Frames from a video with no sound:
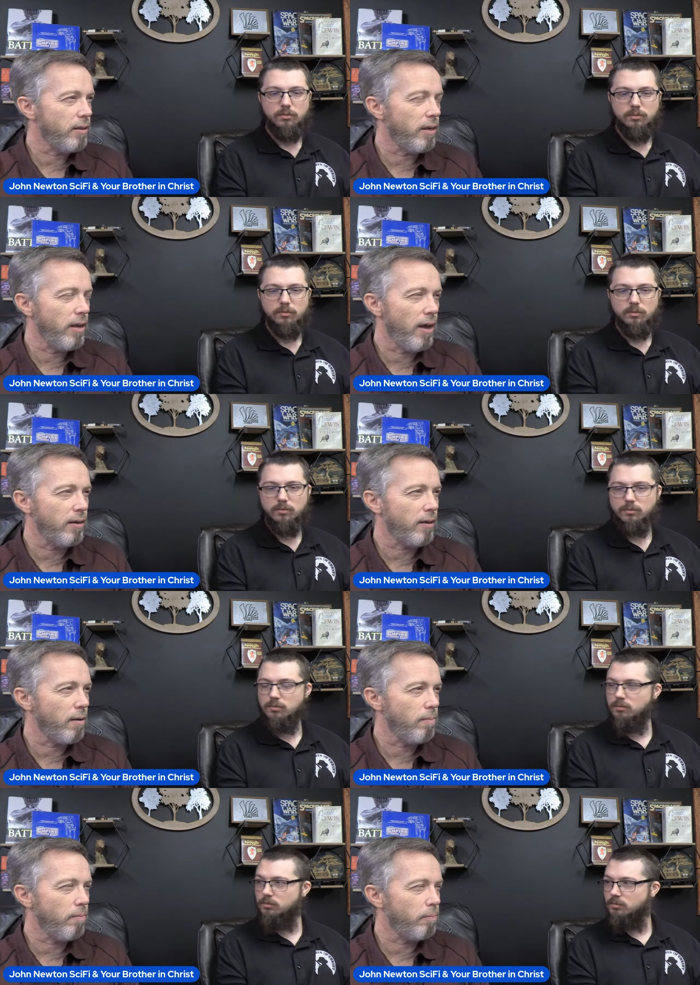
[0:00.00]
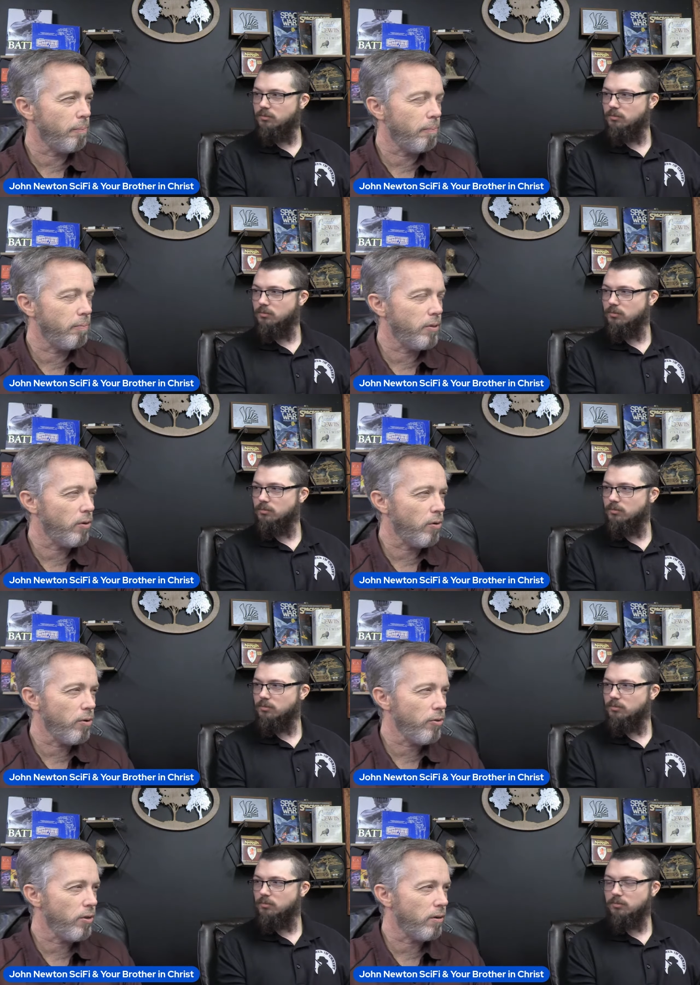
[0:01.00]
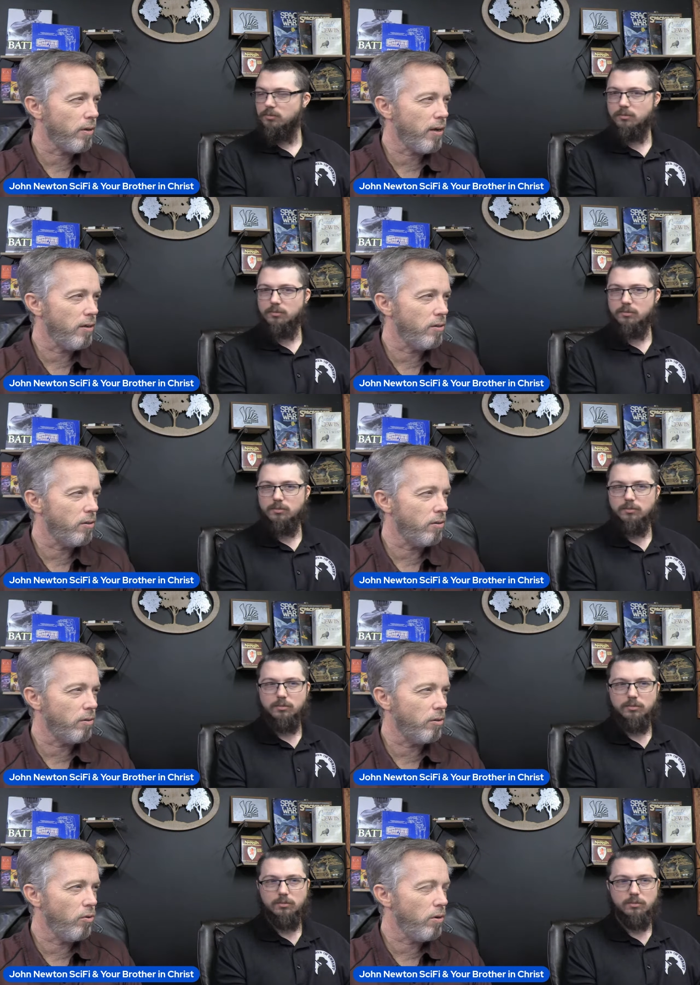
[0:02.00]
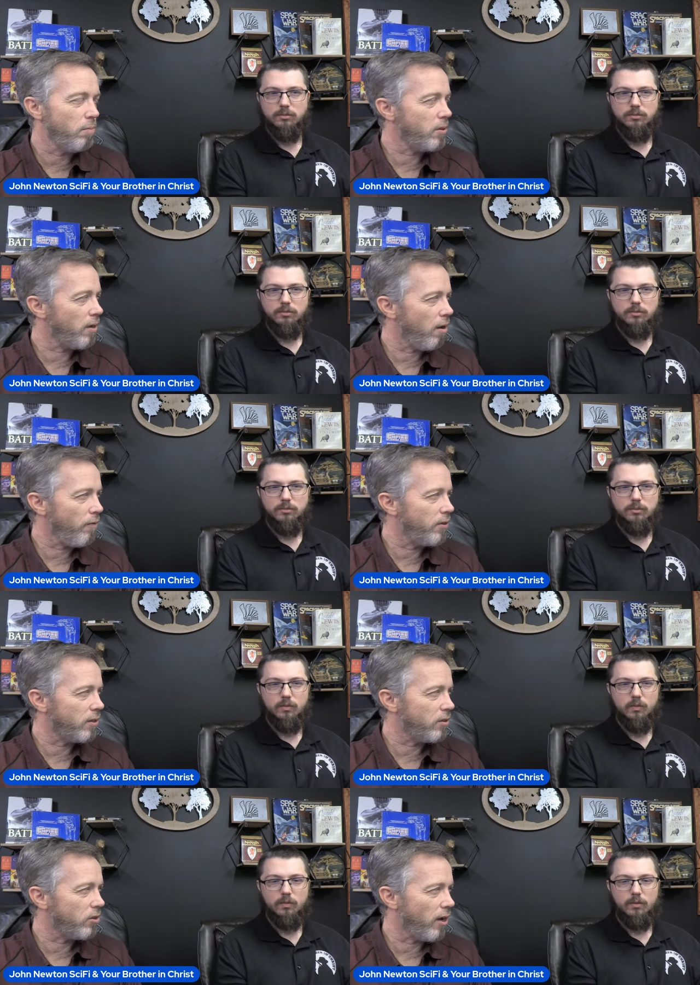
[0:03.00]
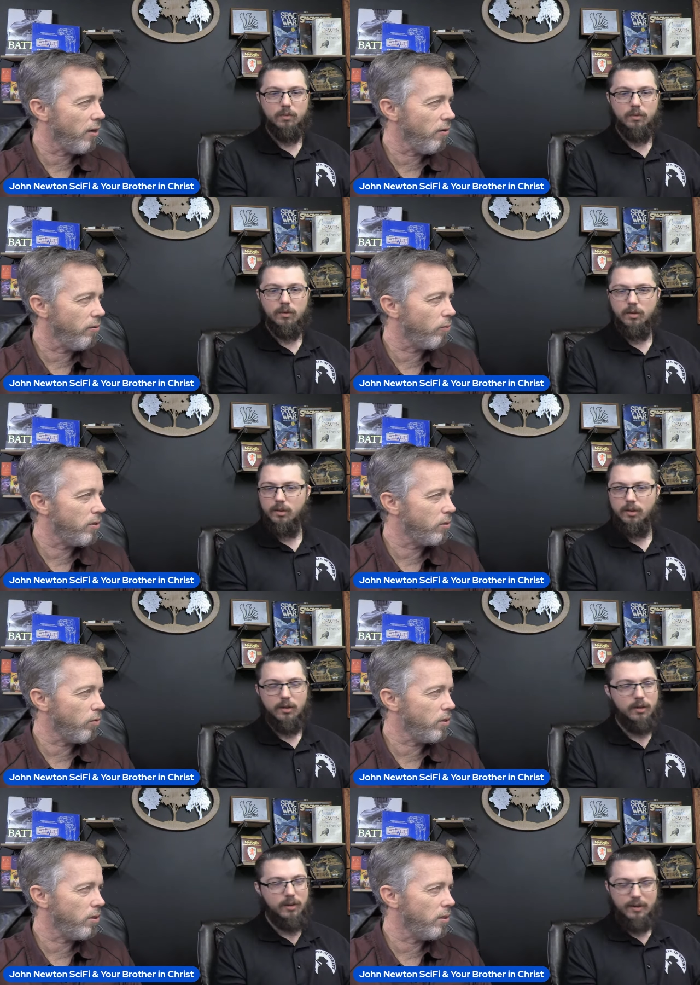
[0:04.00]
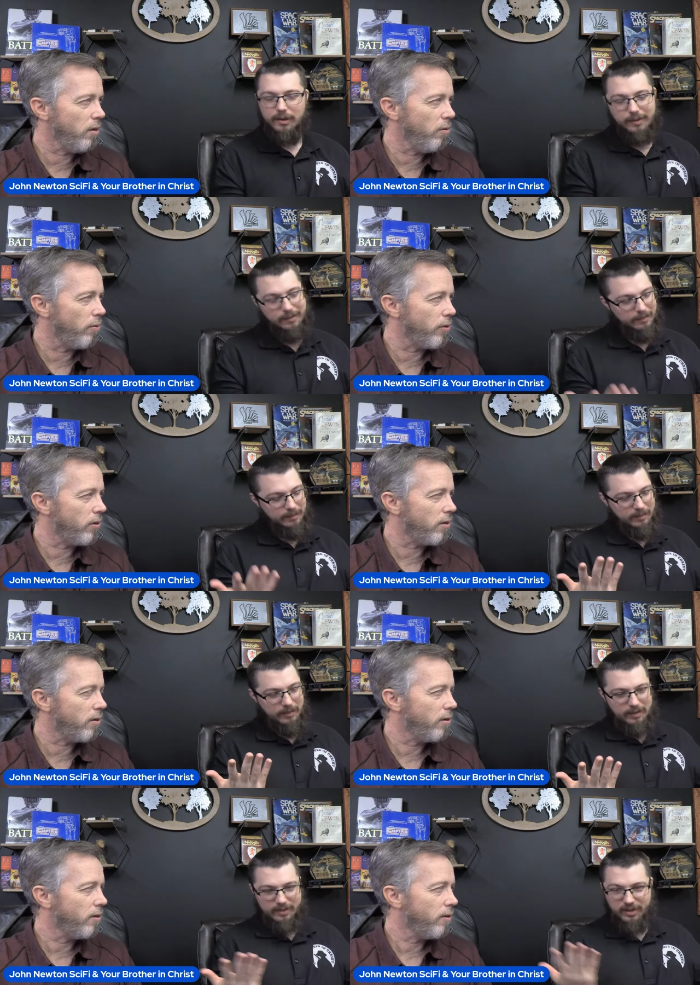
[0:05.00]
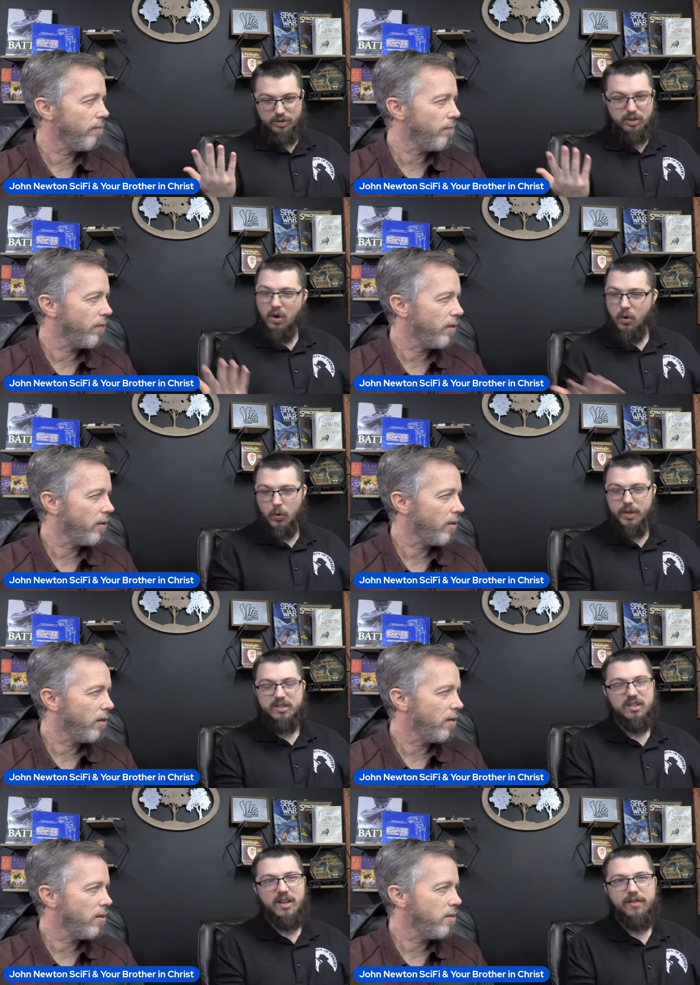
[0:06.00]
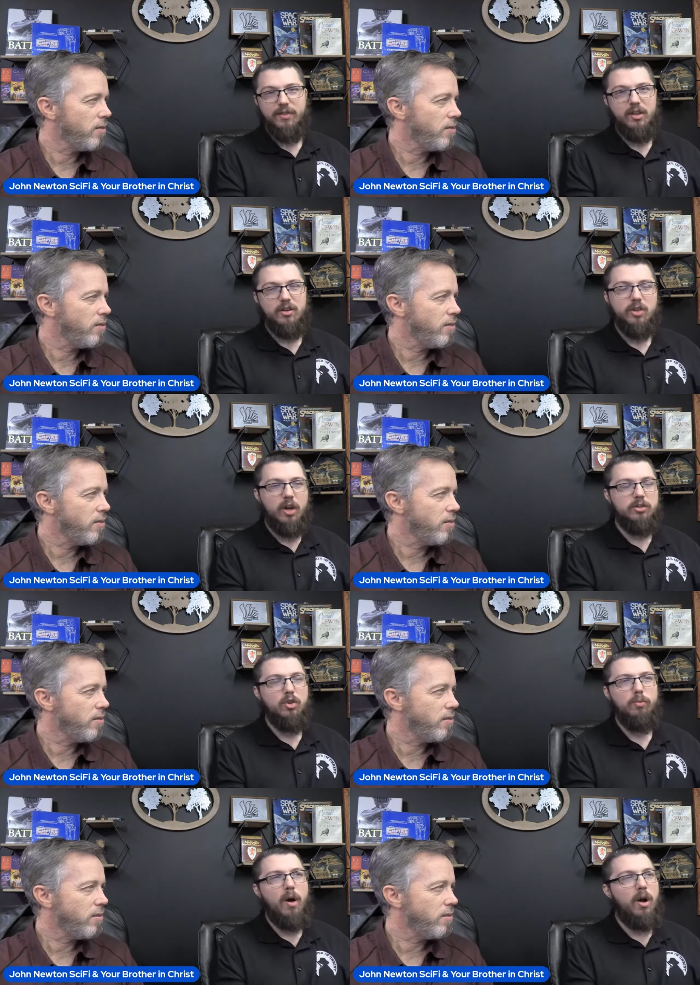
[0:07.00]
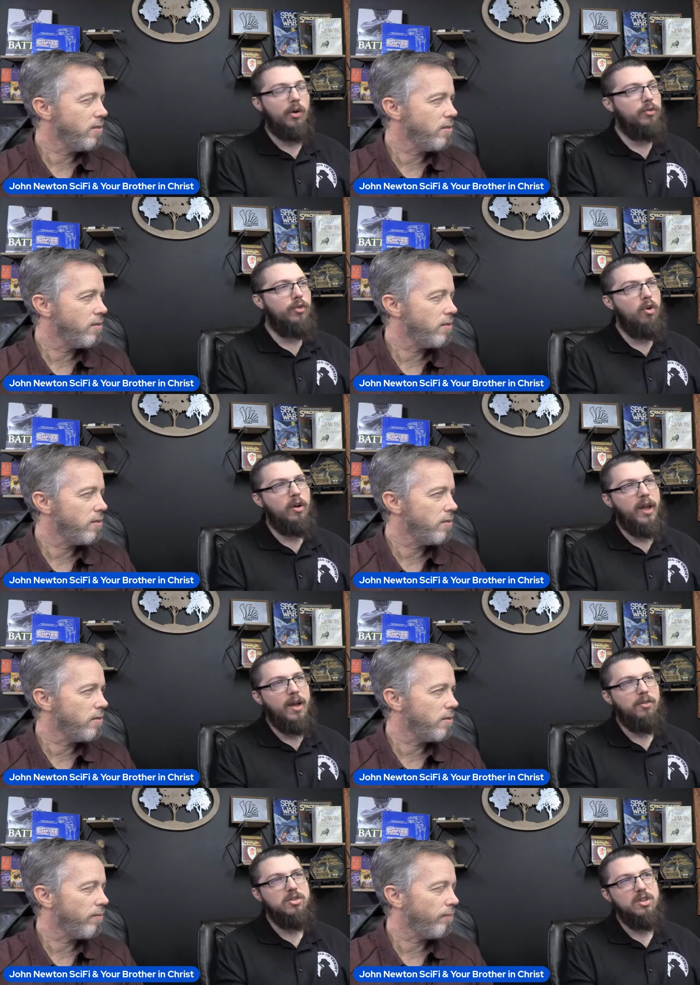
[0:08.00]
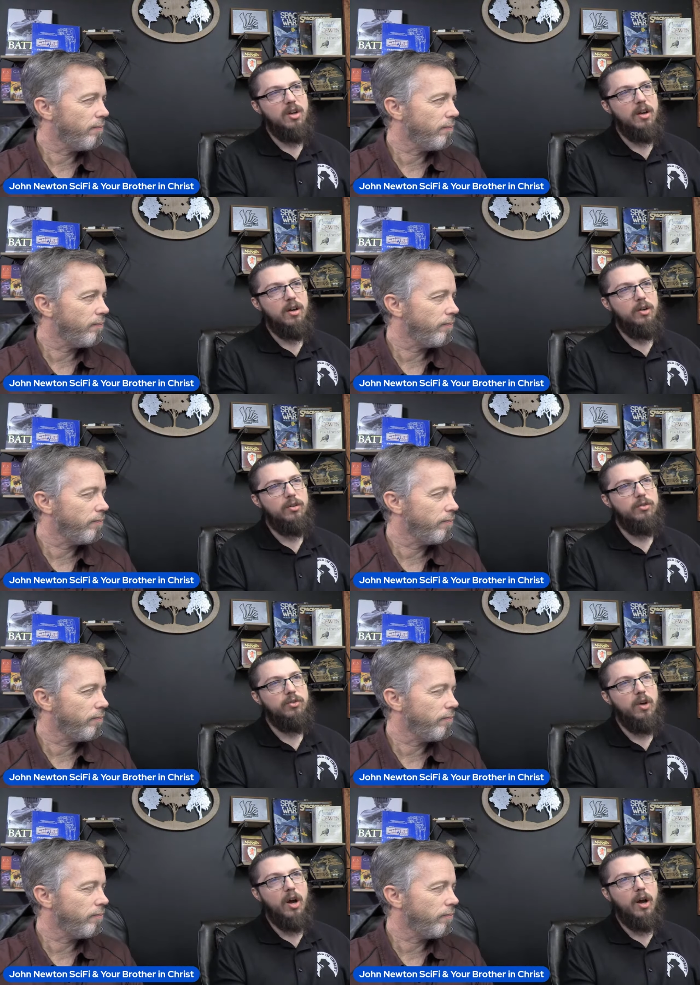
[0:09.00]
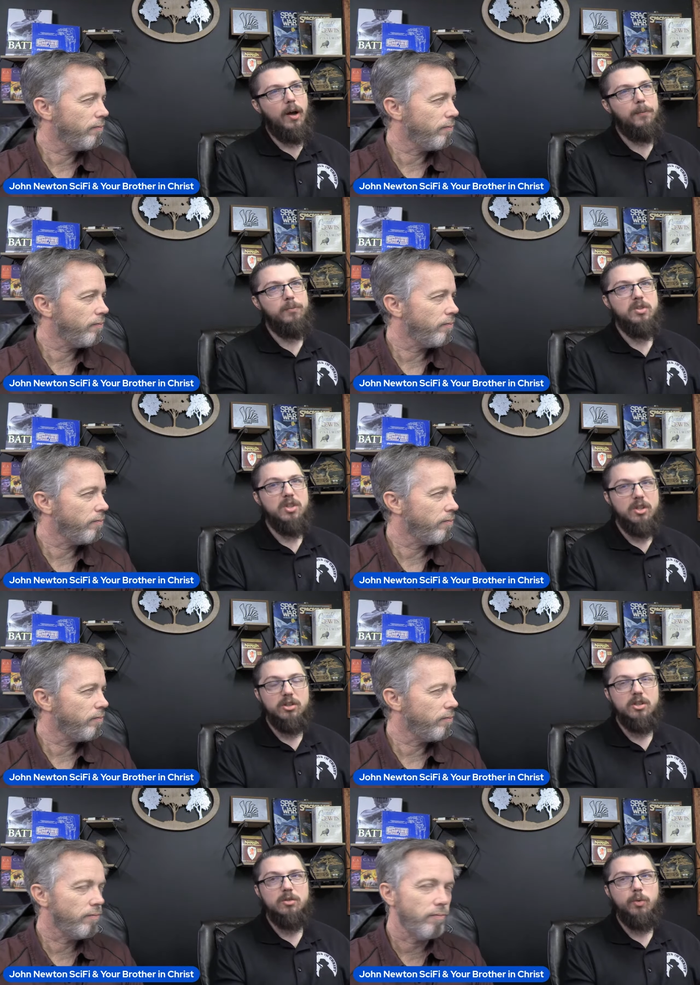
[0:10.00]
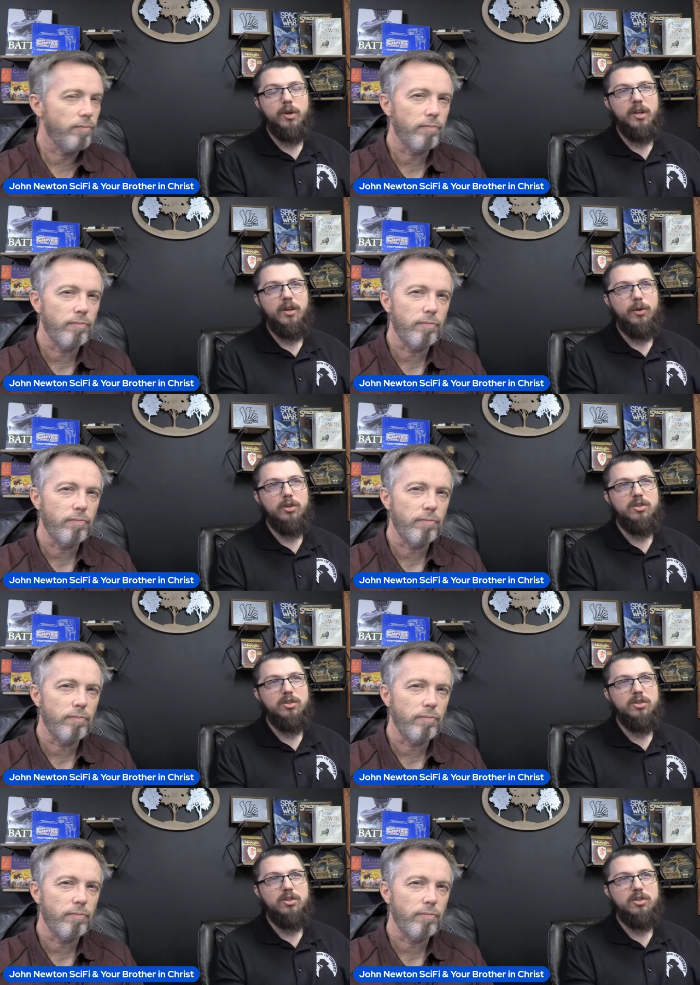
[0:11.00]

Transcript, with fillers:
Speaker 1: that he had to come to Earth and kind of do it himself as a child? What's what's the deal with it?
Speaker 2: There's no reason given. There's also apocryphal accounts of um, Jesus when he was